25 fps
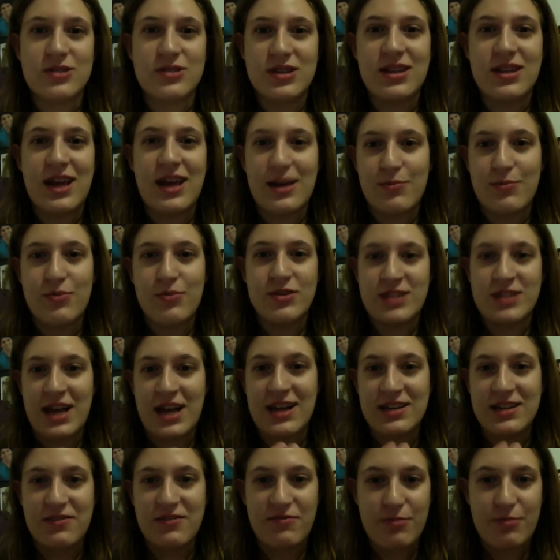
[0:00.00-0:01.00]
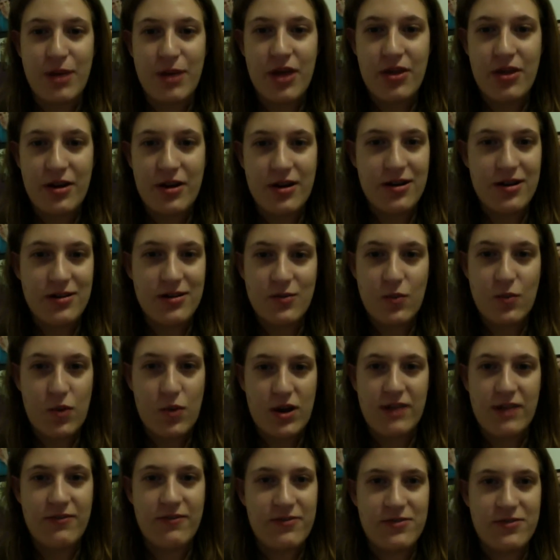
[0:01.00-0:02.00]
that protective
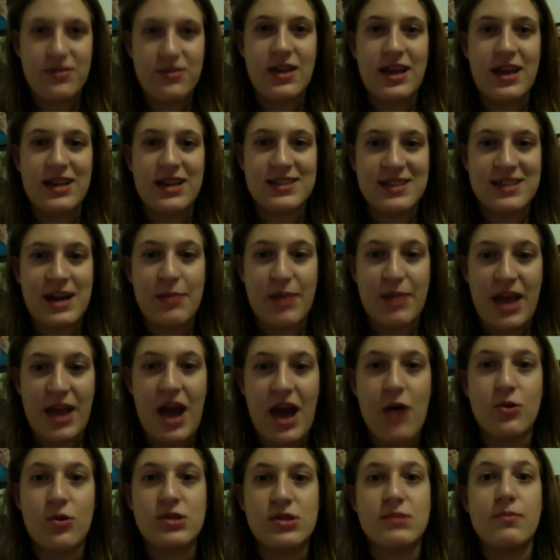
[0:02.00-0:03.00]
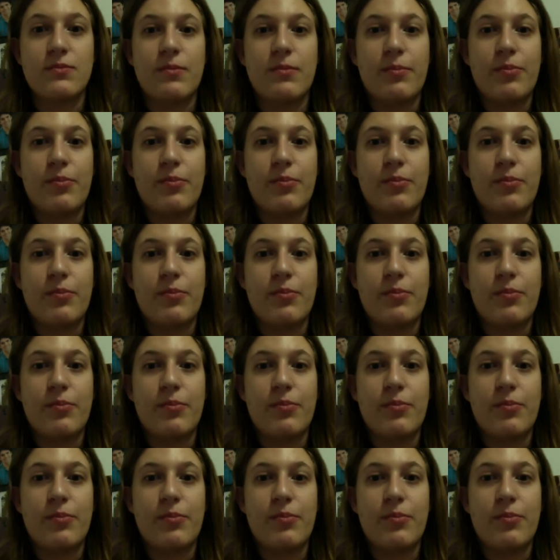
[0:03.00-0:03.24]
mother-wife thing is coming out,